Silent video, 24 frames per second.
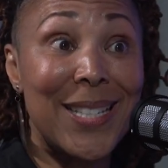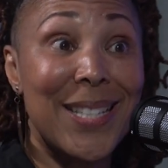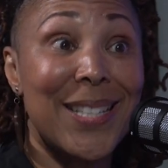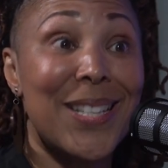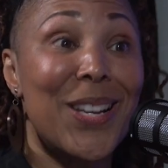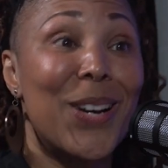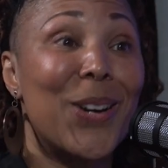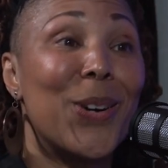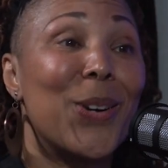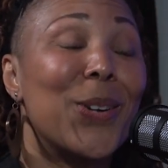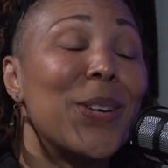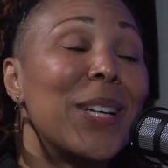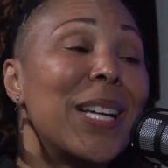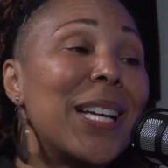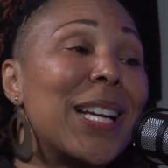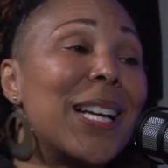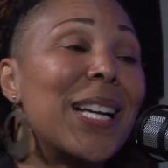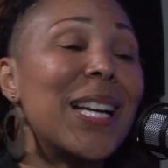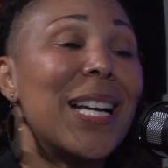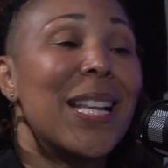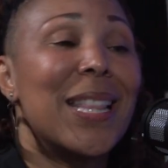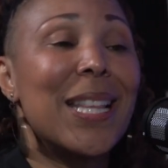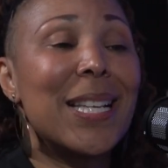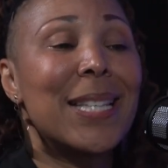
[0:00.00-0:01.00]
So
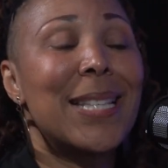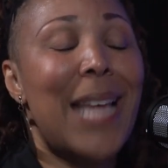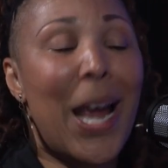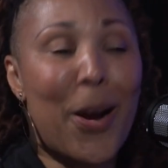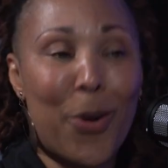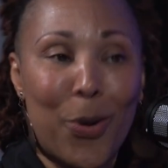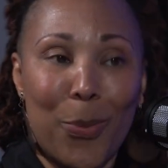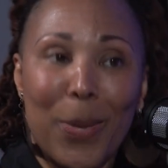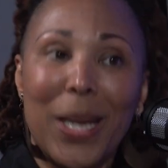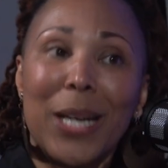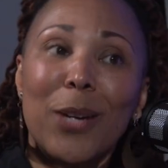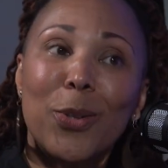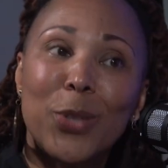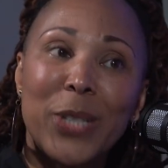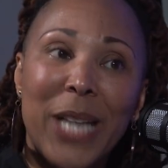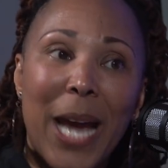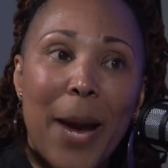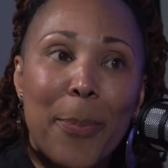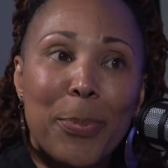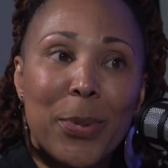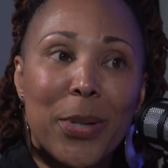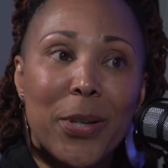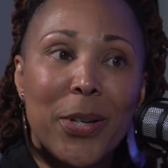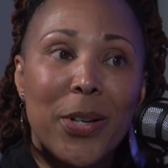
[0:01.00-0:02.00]
the Sacramento
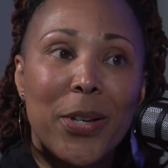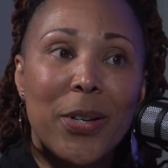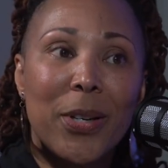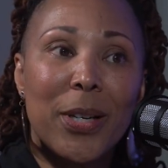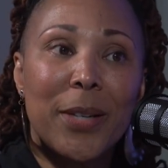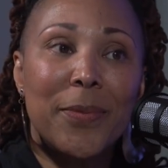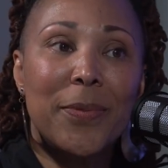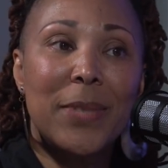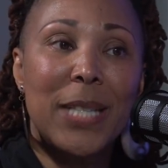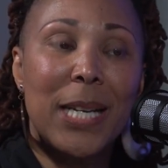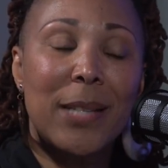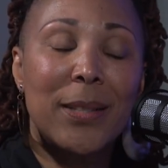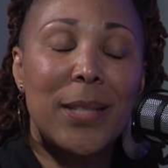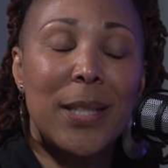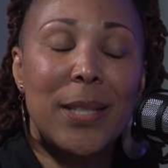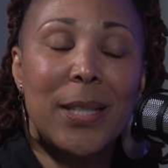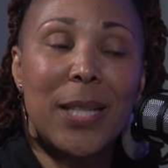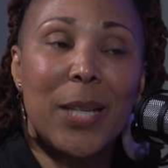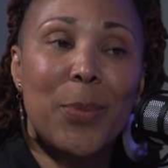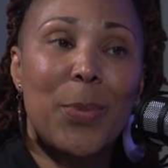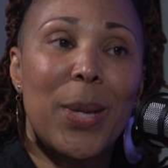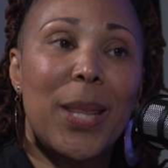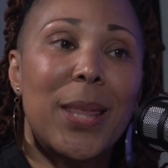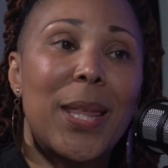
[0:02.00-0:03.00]
chapter of Delta
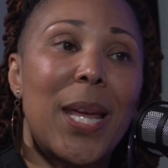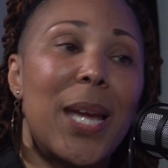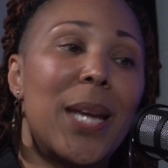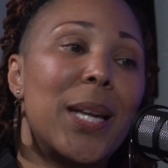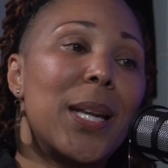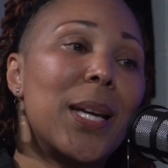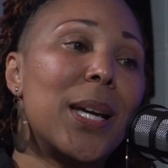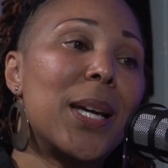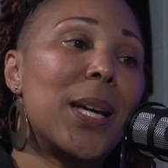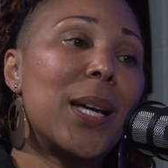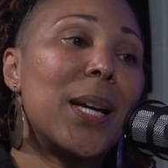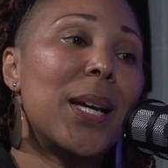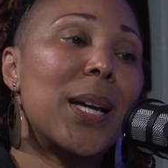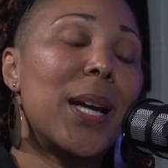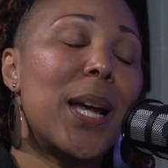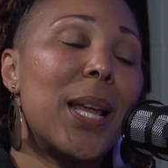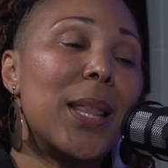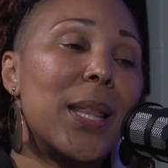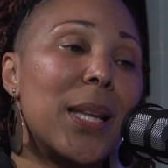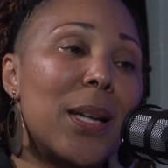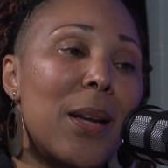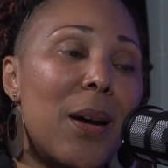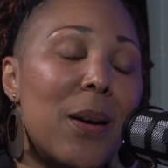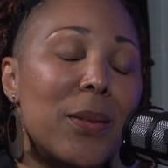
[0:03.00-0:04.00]
Sigma Theta,
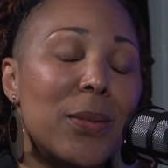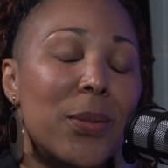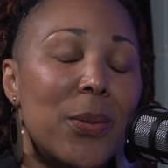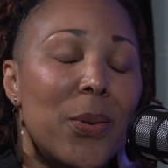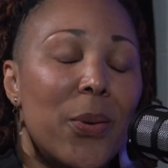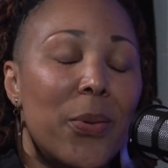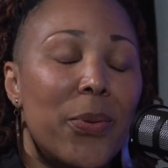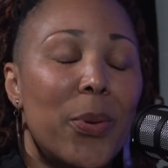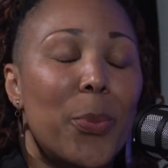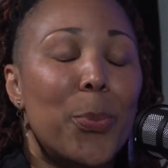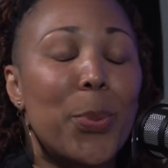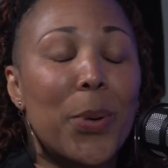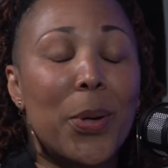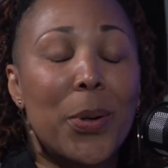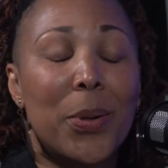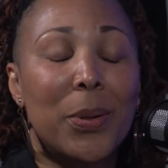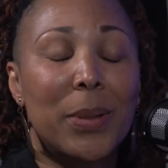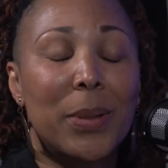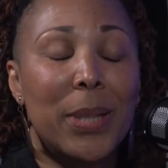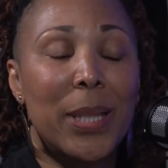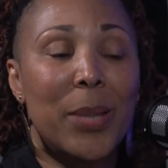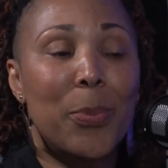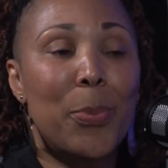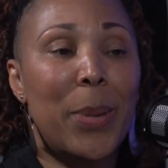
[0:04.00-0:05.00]
and then also the
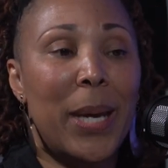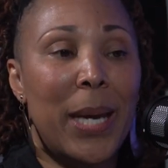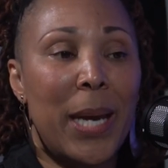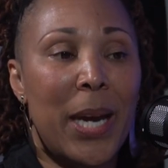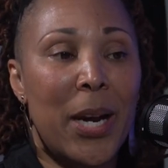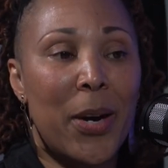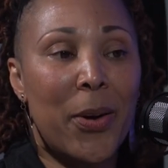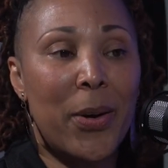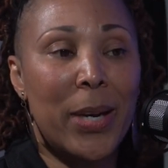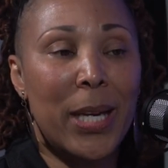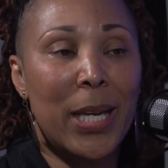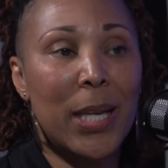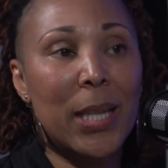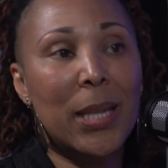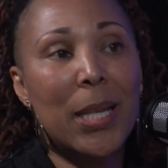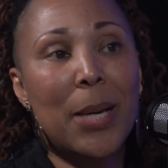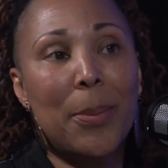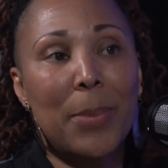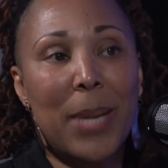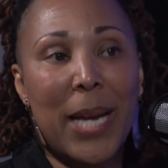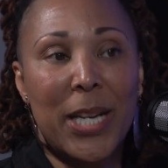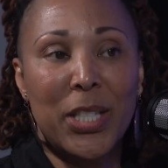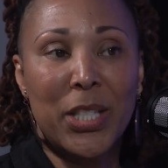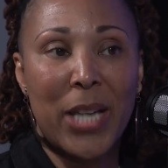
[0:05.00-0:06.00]
Berkeley Bay Area
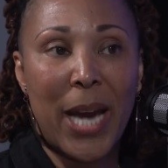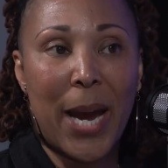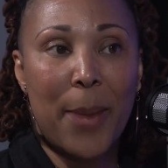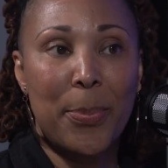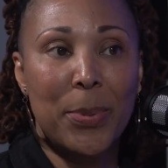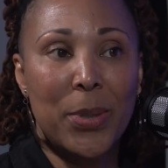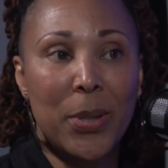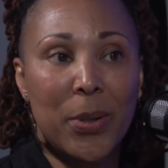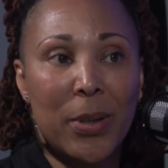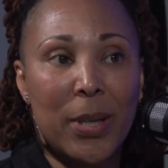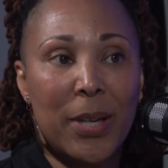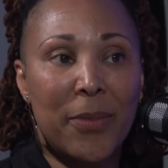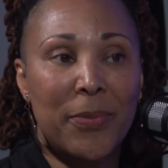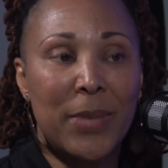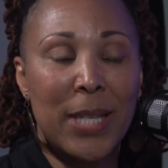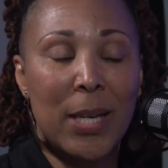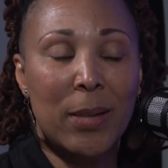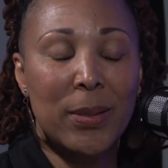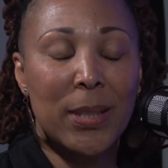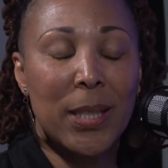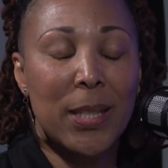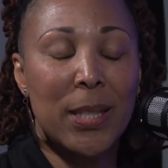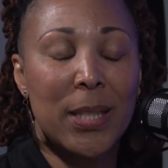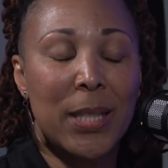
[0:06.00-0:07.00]
alumni chapter of
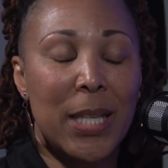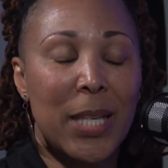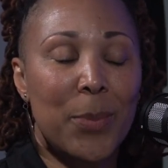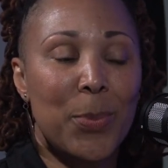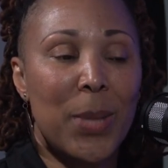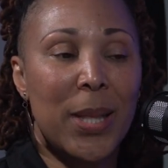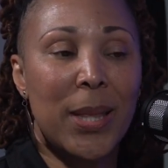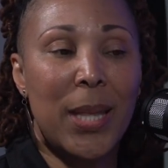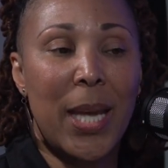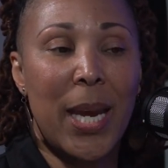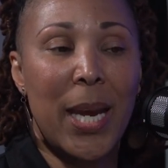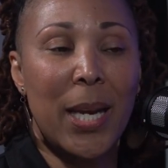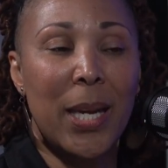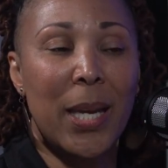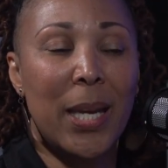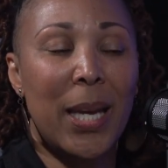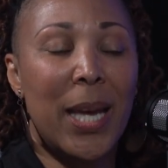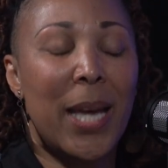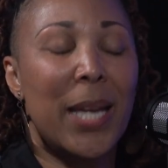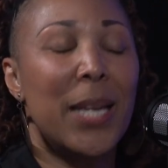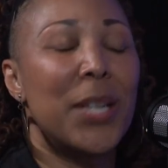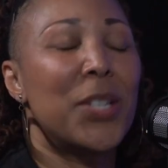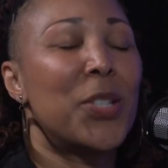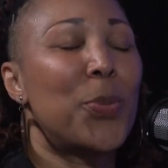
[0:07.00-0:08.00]
Delta Sigma Theta.
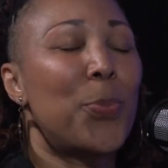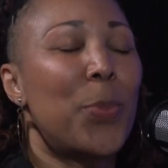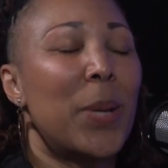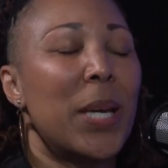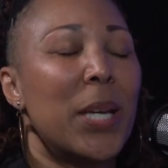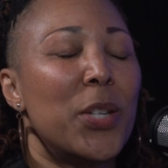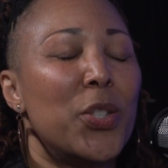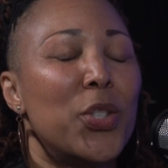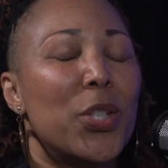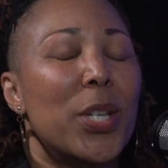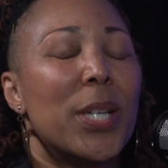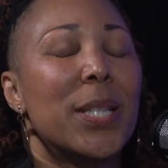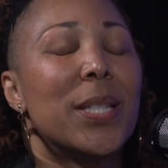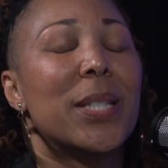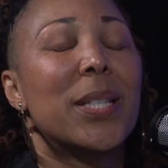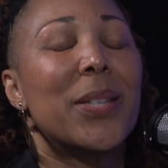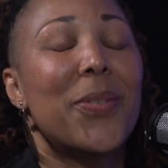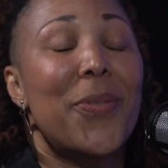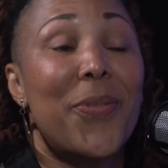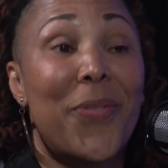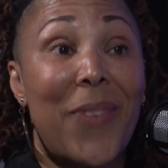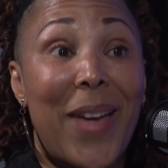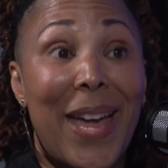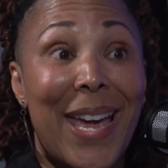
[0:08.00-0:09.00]
And it's been just
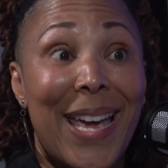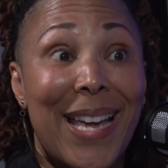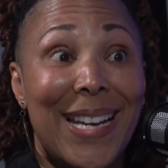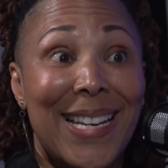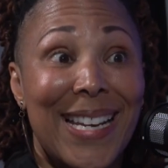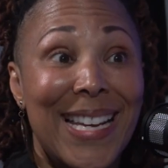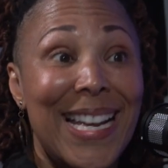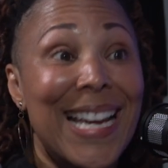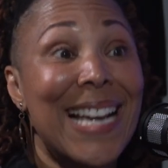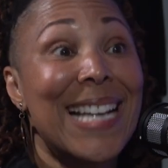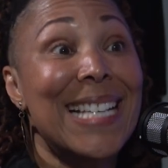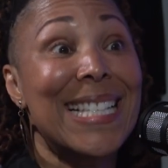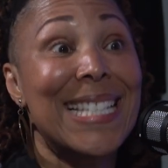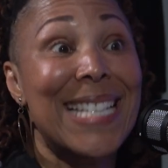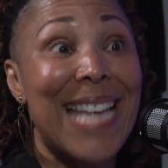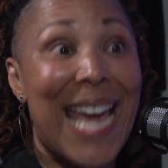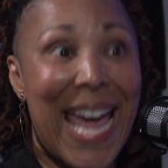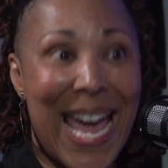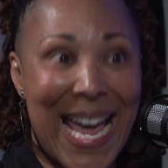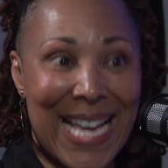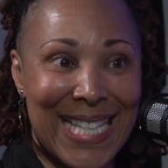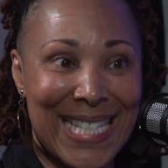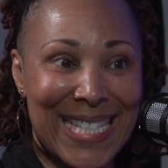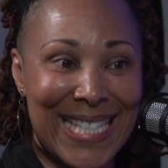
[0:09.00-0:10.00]

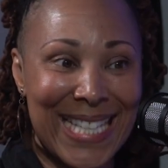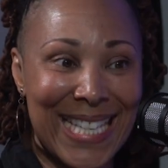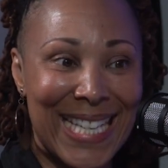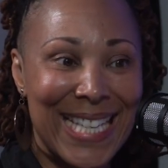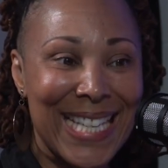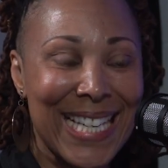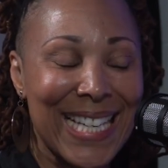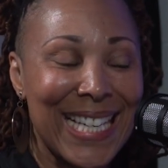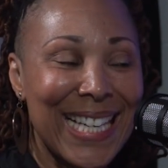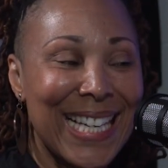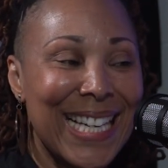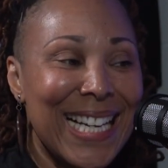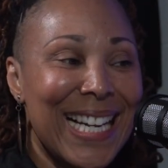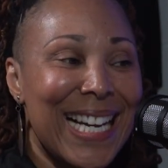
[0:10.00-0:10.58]
fantastic.